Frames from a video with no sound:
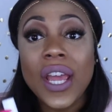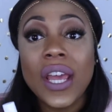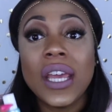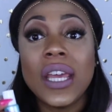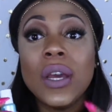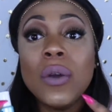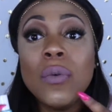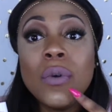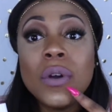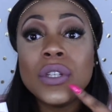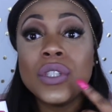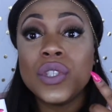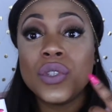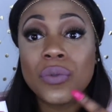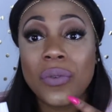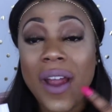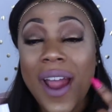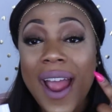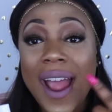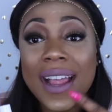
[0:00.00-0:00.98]
It will
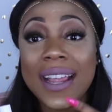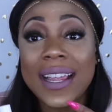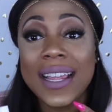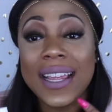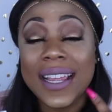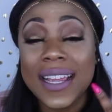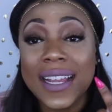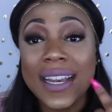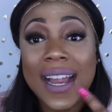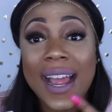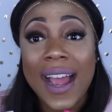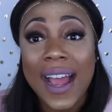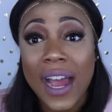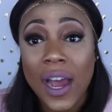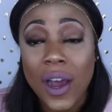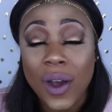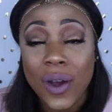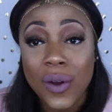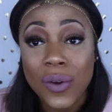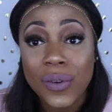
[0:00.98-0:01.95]
dry it
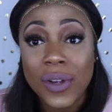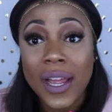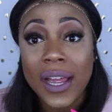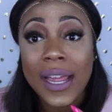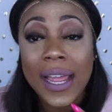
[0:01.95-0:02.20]
out.